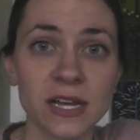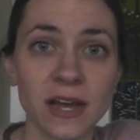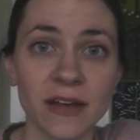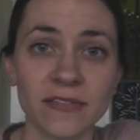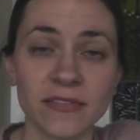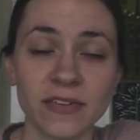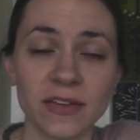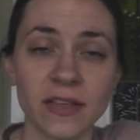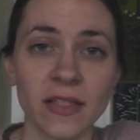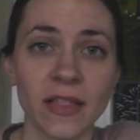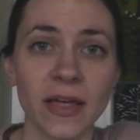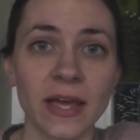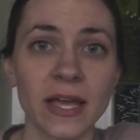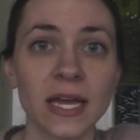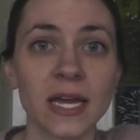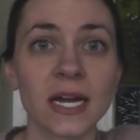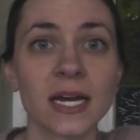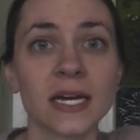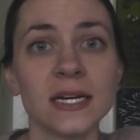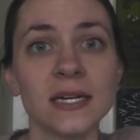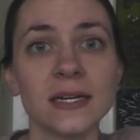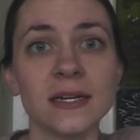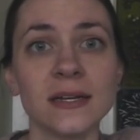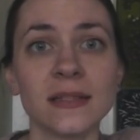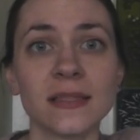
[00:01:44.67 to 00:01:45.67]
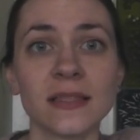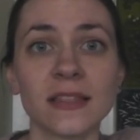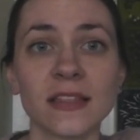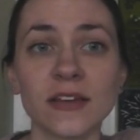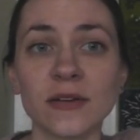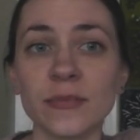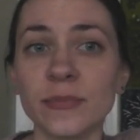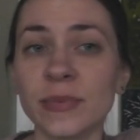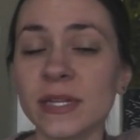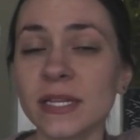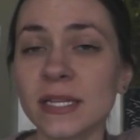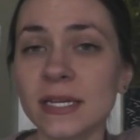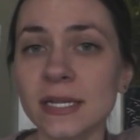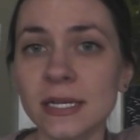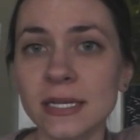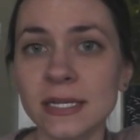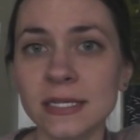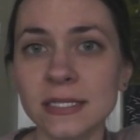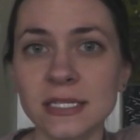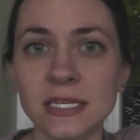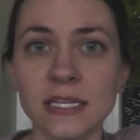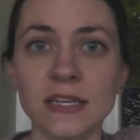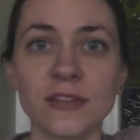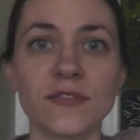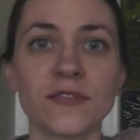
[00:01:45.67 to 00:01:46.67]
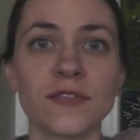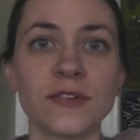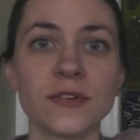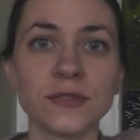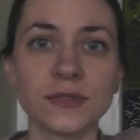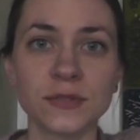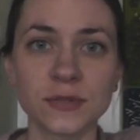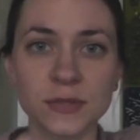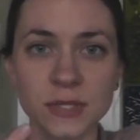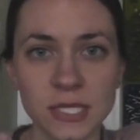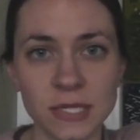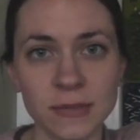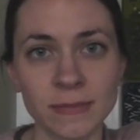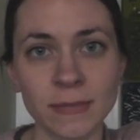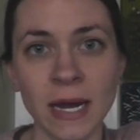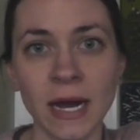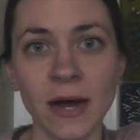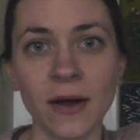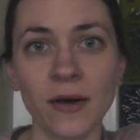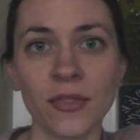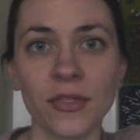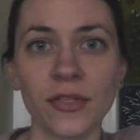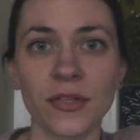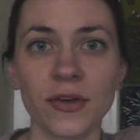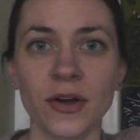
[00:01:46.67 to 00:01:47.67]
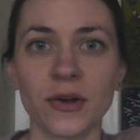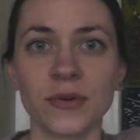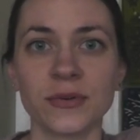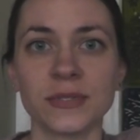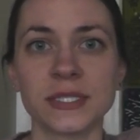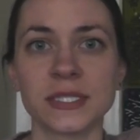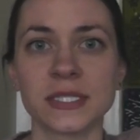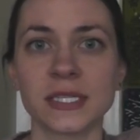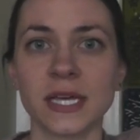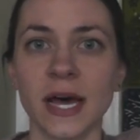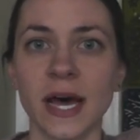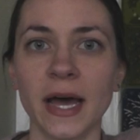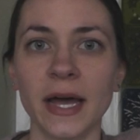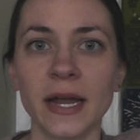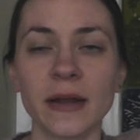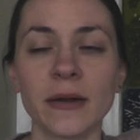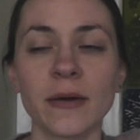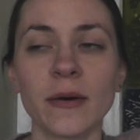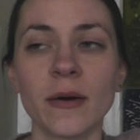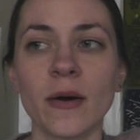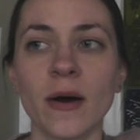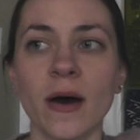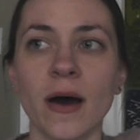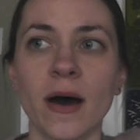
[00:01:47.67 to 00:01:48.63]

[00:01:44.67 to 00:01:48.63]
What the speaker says: I feel like the ability to eat foods with your mouth coincide